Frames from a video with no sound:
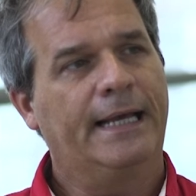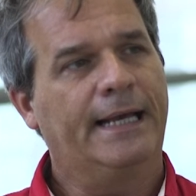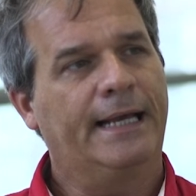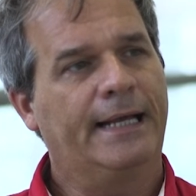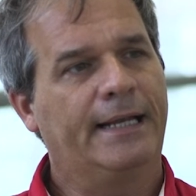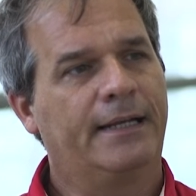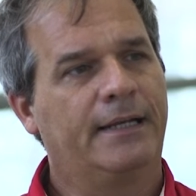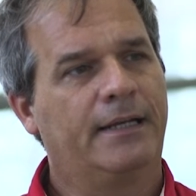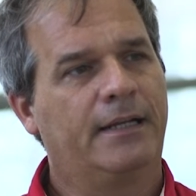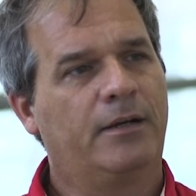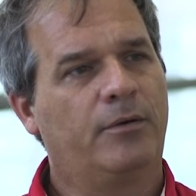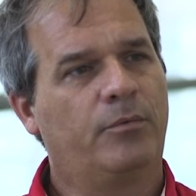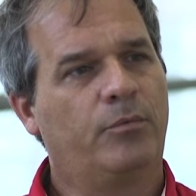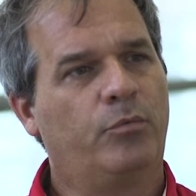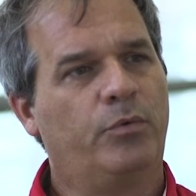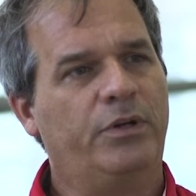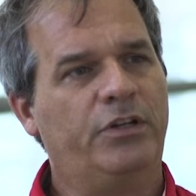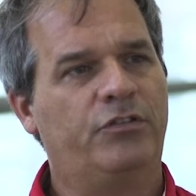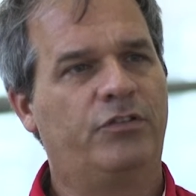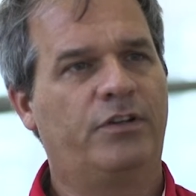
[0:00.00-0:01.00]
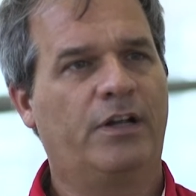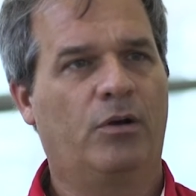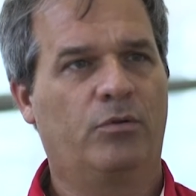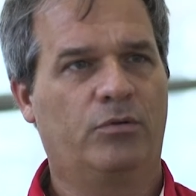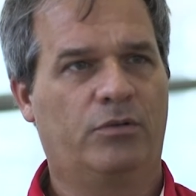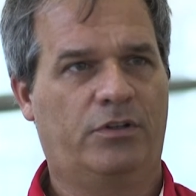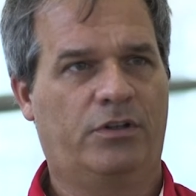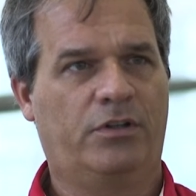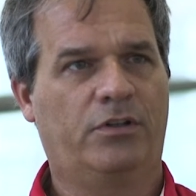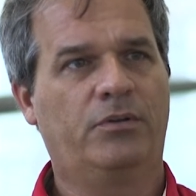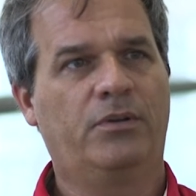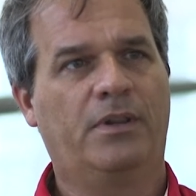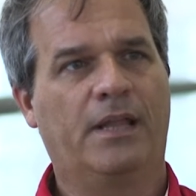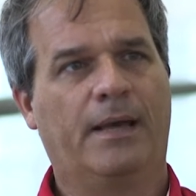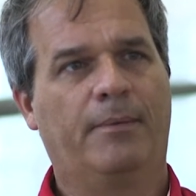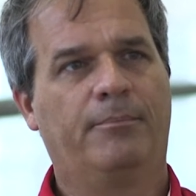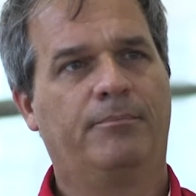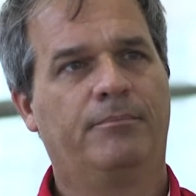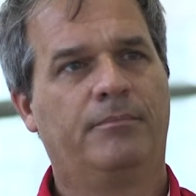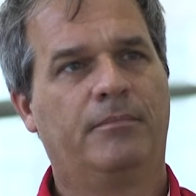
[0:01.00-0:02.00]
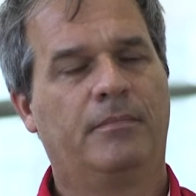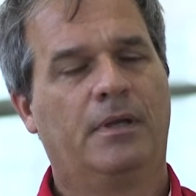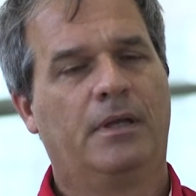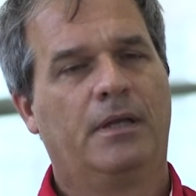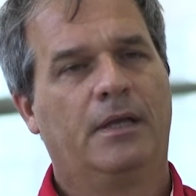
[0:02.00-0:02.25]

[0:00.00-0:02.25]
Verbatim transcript: And uh, reached out to them,